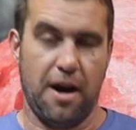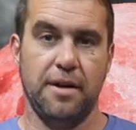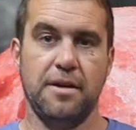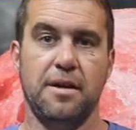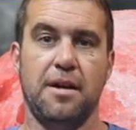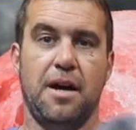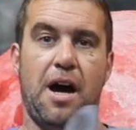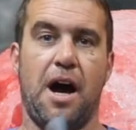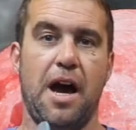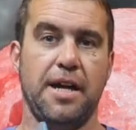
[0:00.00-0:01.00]
All right,
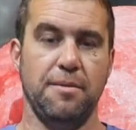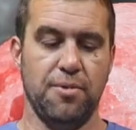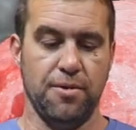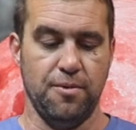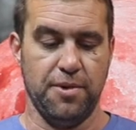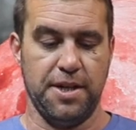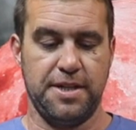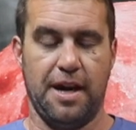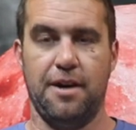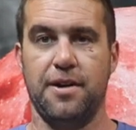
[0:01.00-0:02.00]
a hiking boot with its
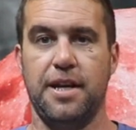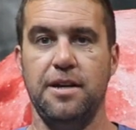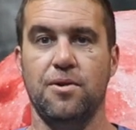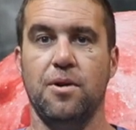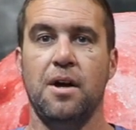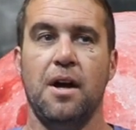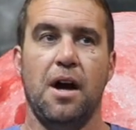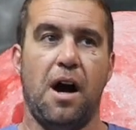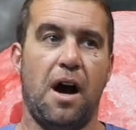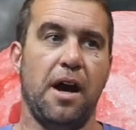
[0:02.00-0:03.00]
tighter heel,
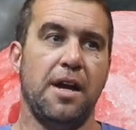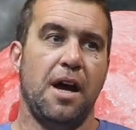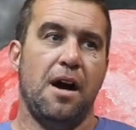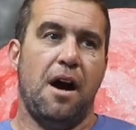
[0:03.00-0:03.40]
all right,